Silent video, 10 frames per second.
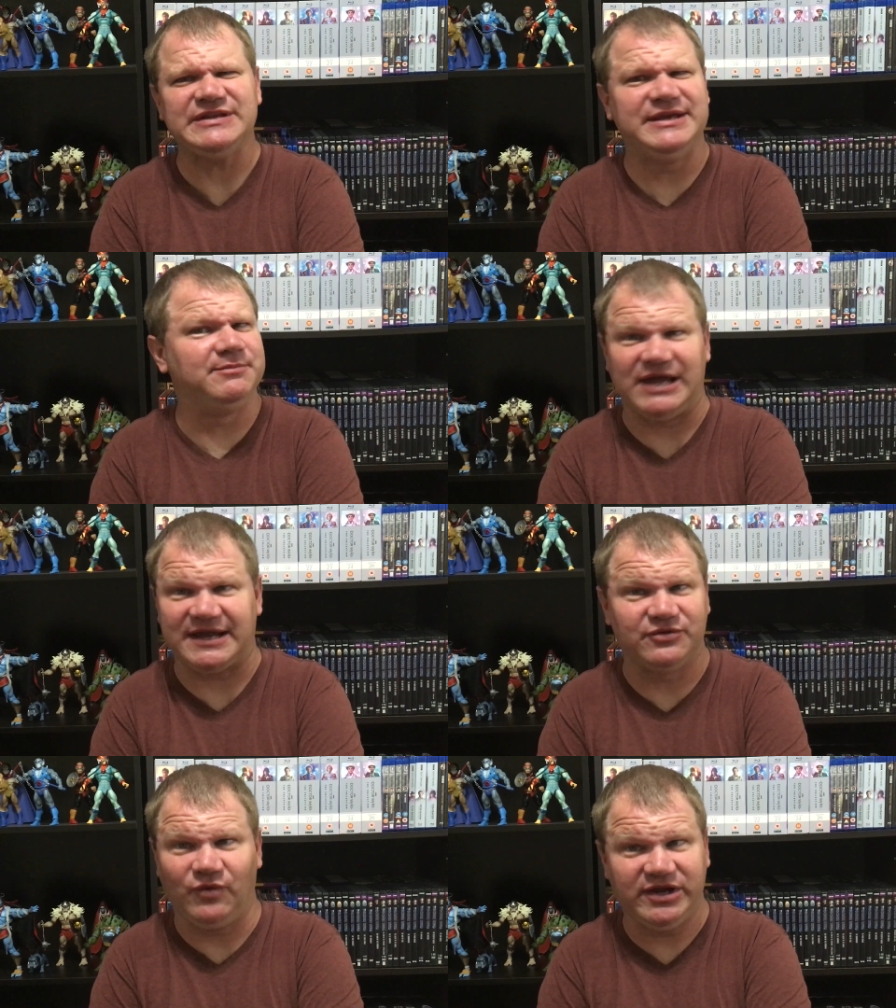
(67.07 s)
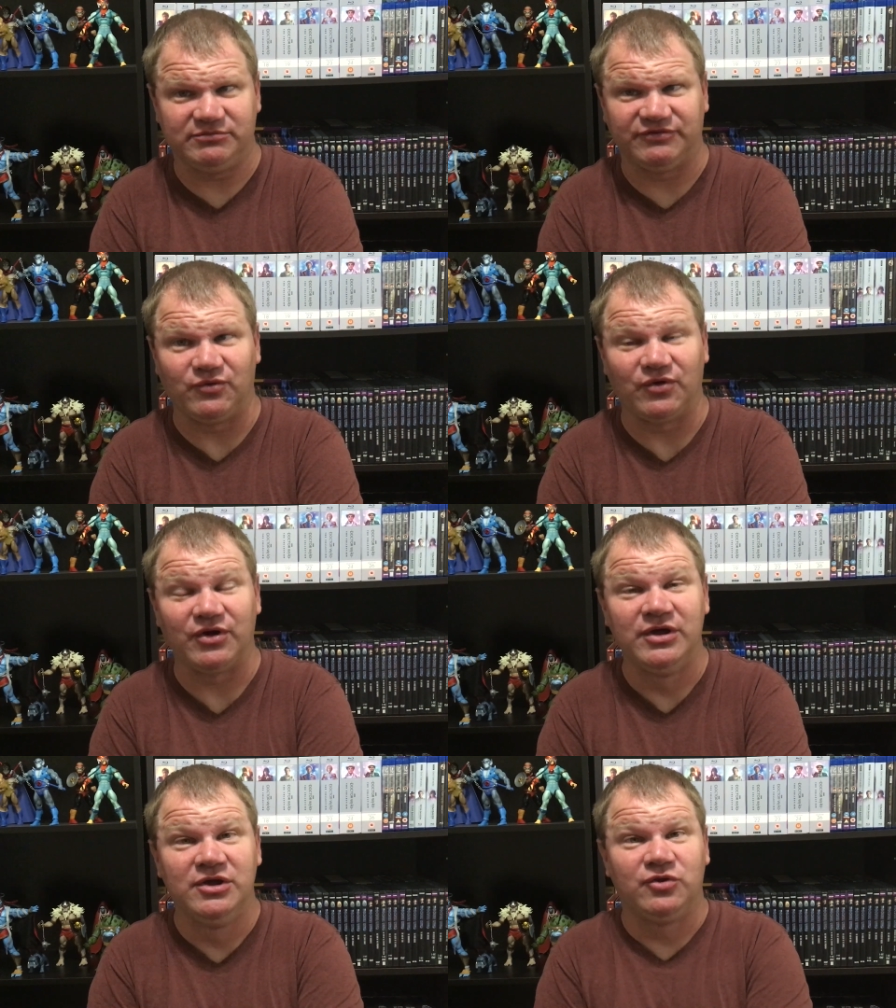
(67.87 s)
in black and white before,
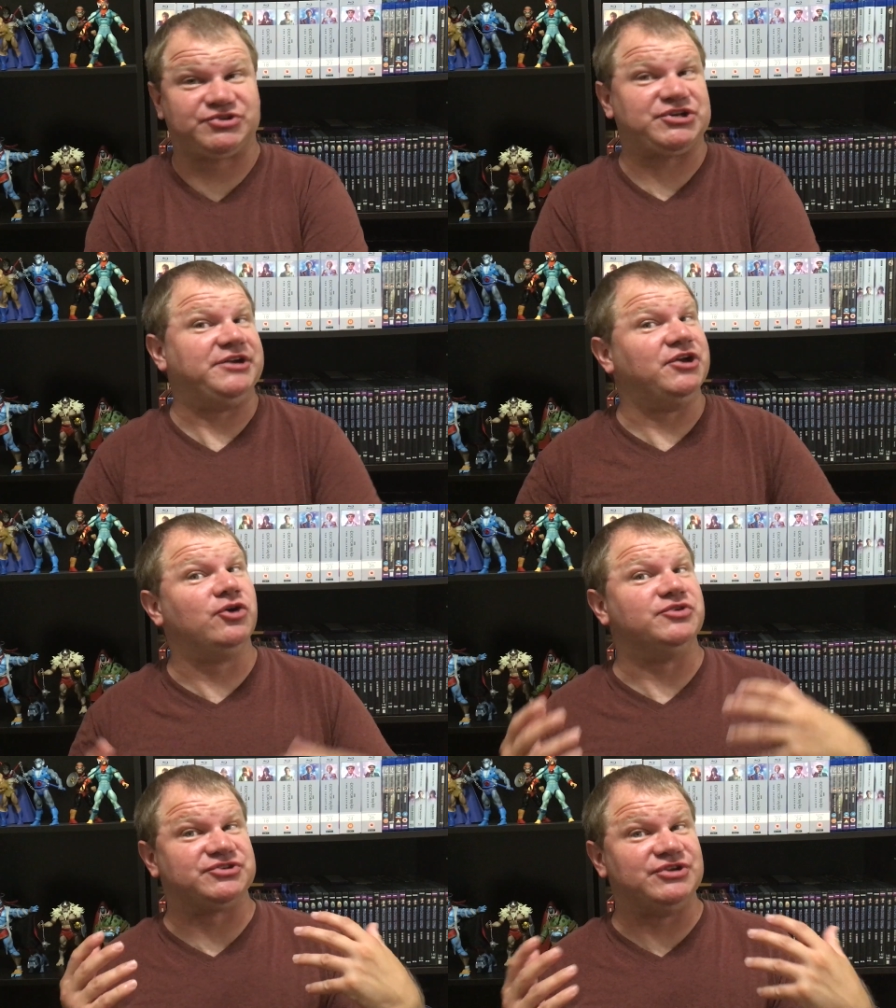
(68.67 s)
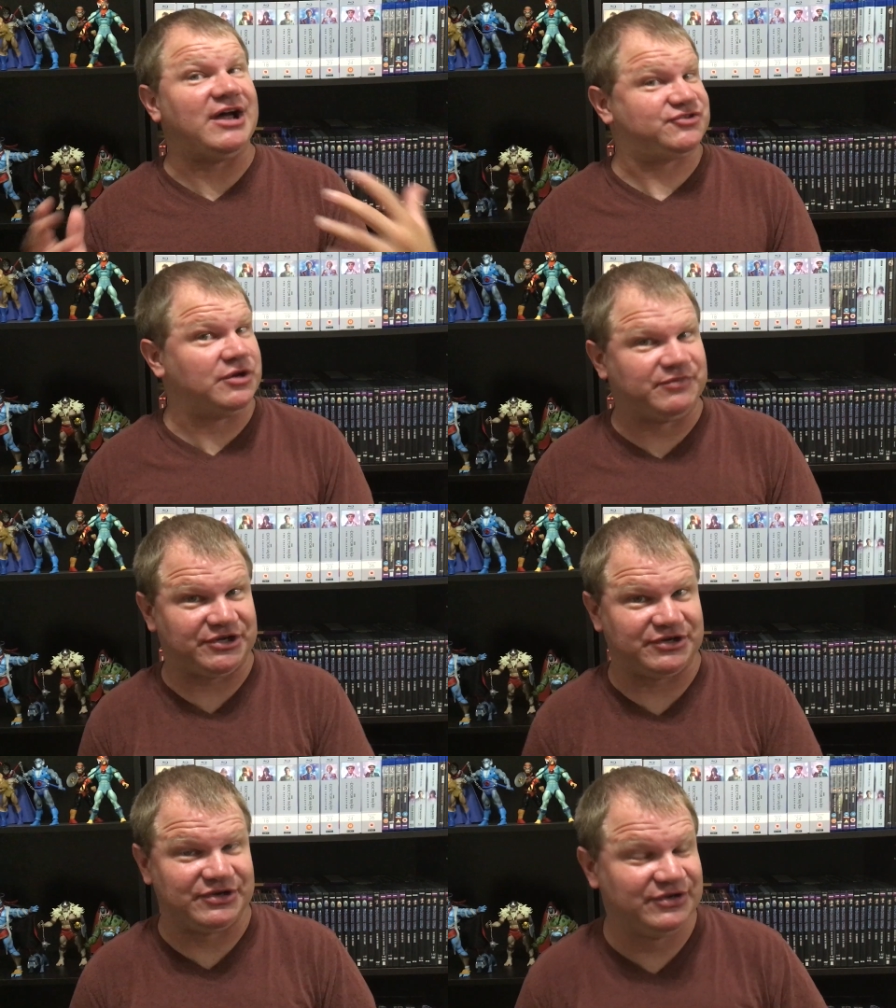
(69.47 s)
which I know is not something
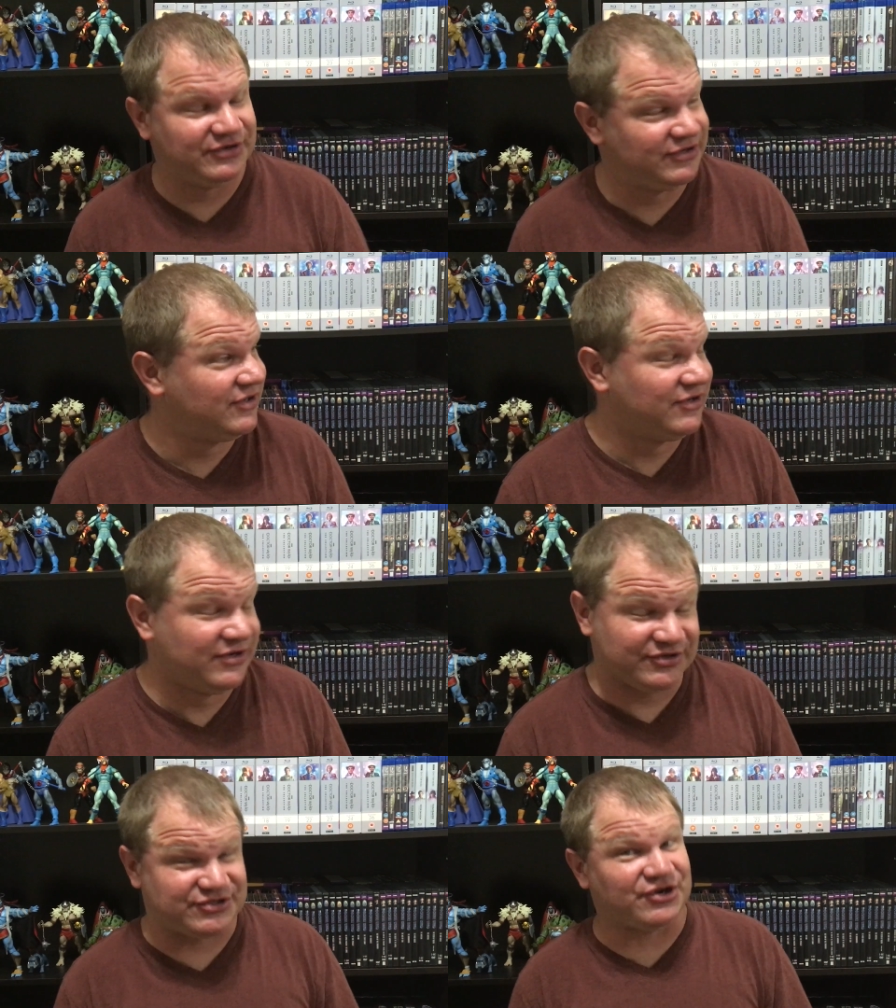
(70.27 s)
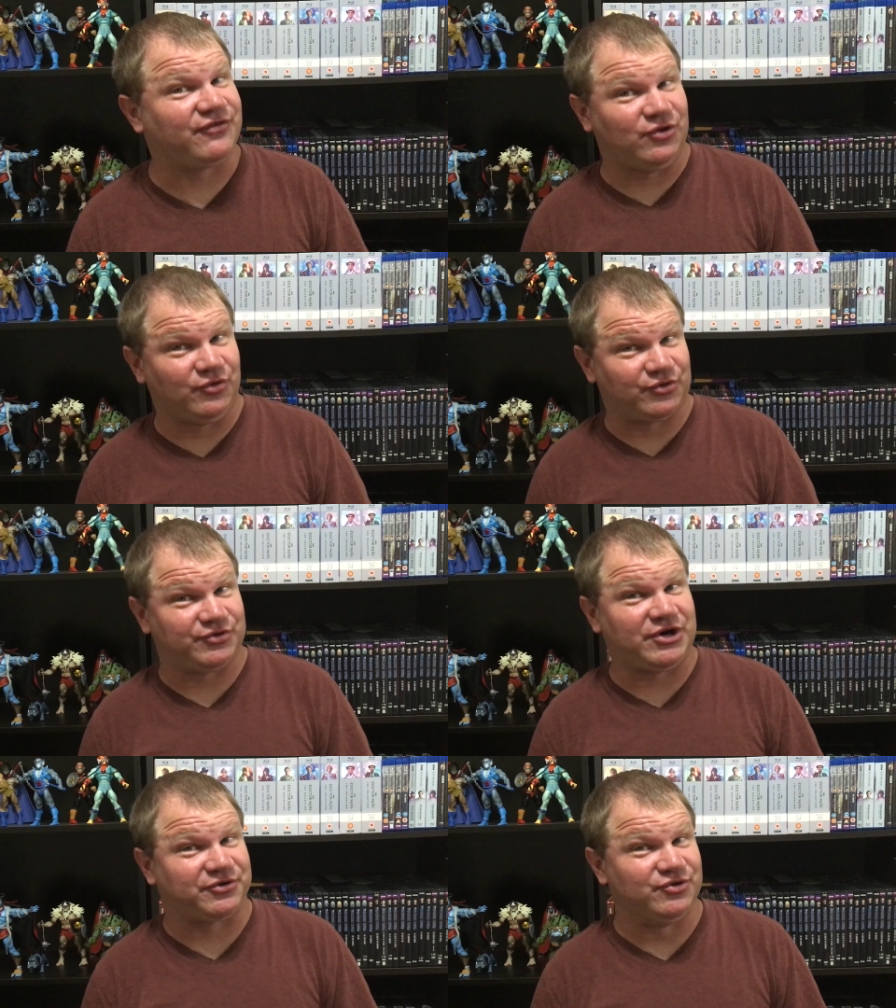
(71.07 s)
several older
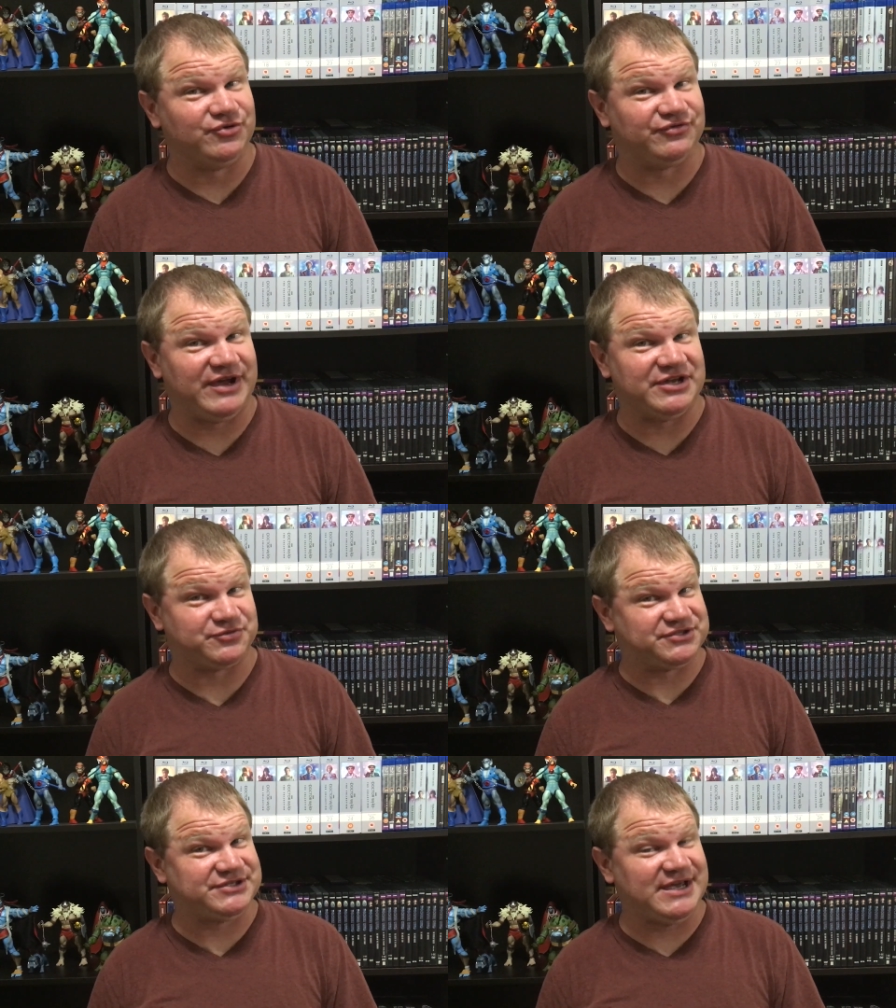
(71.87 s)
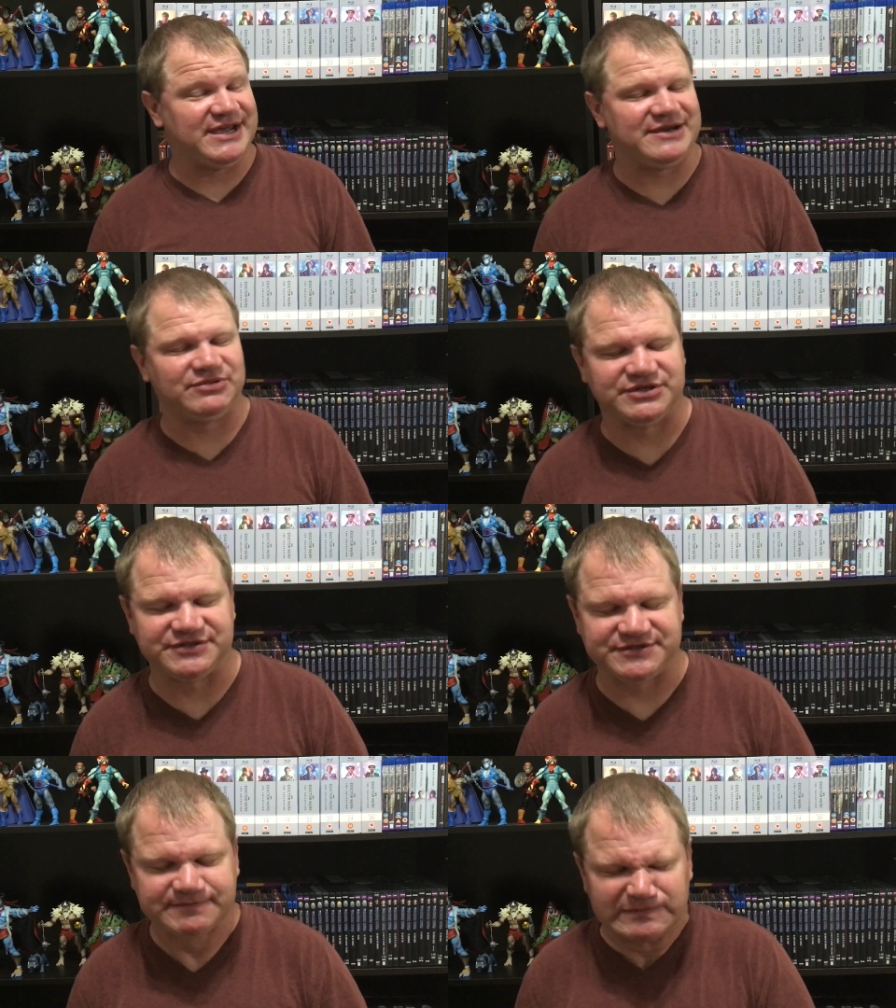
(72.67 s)
Doctor Who fans would say,
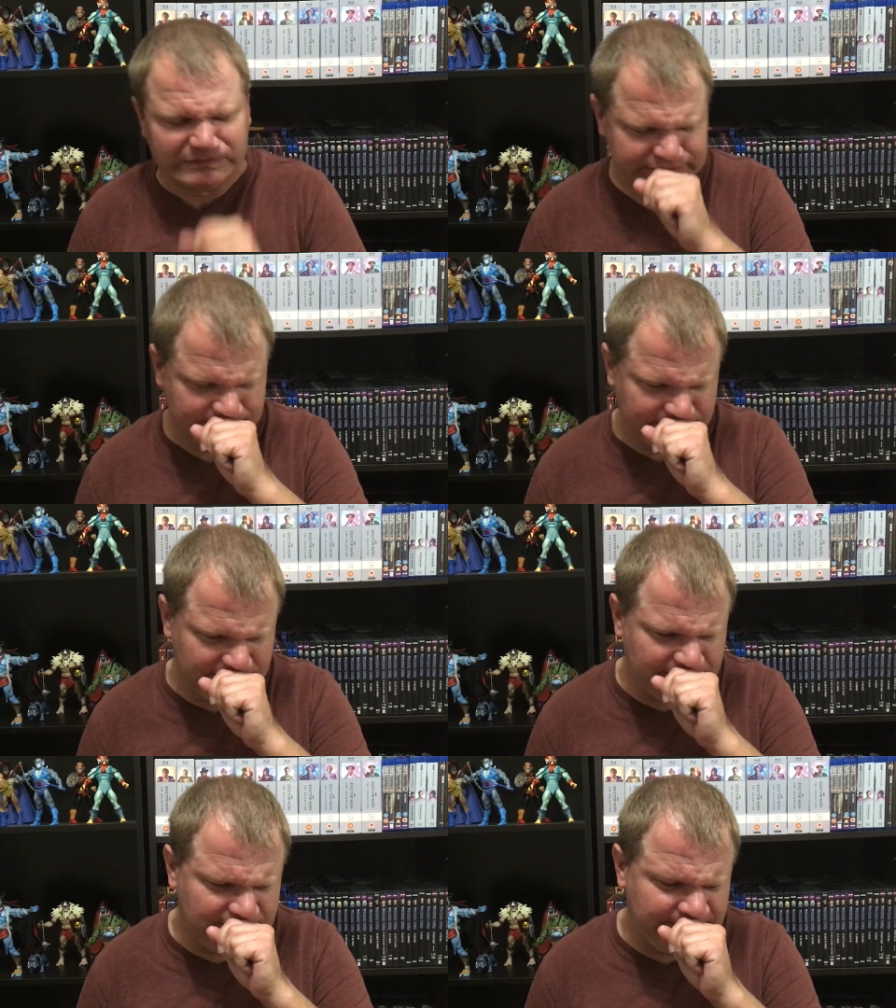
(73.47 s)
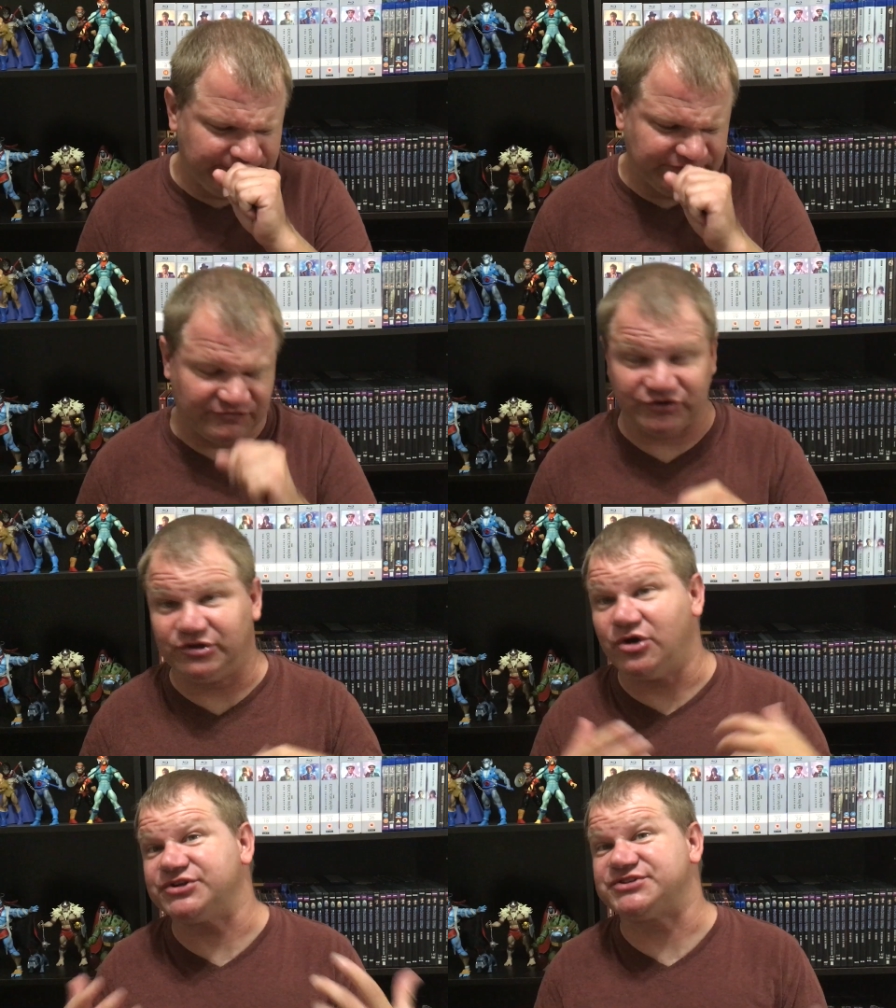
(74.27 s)
because for the
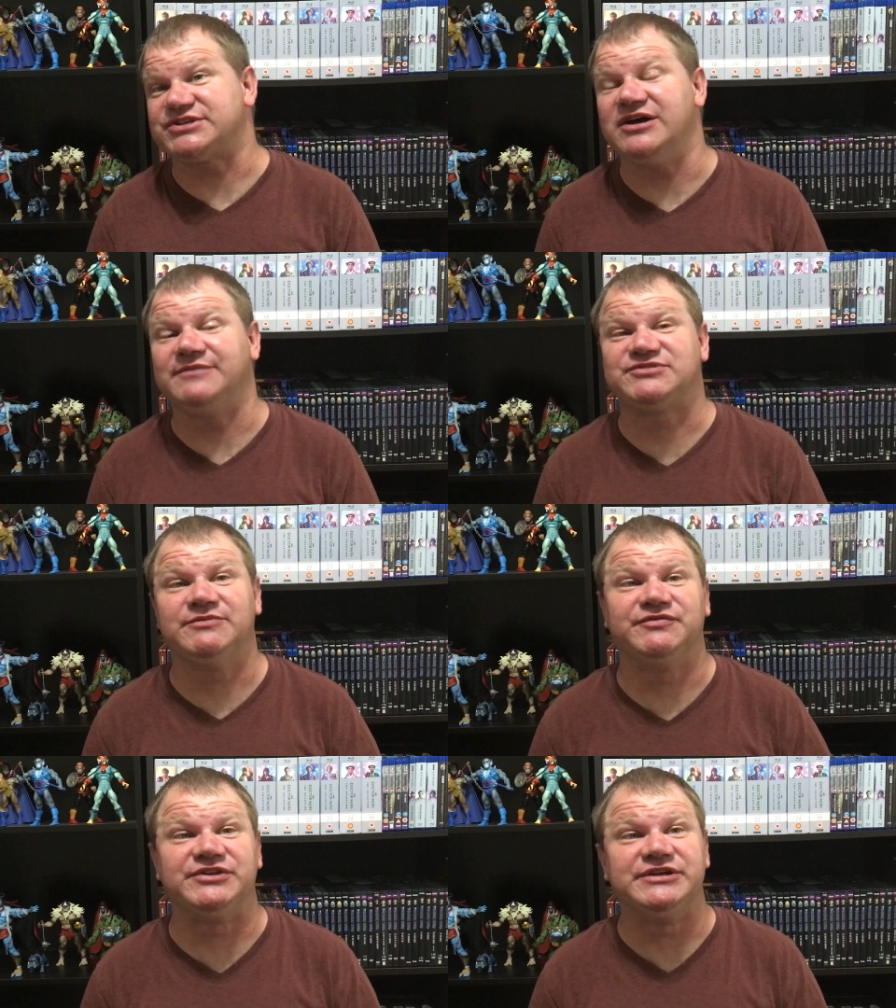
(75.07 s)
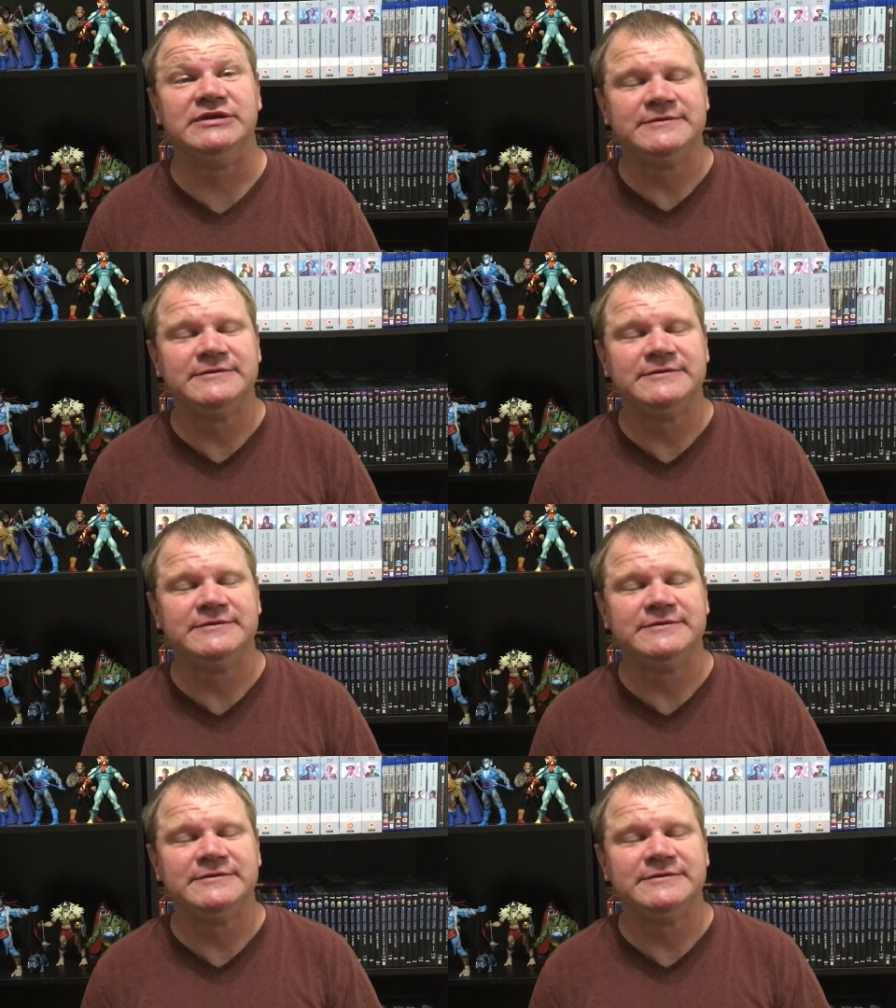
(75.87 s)
longest time, some of the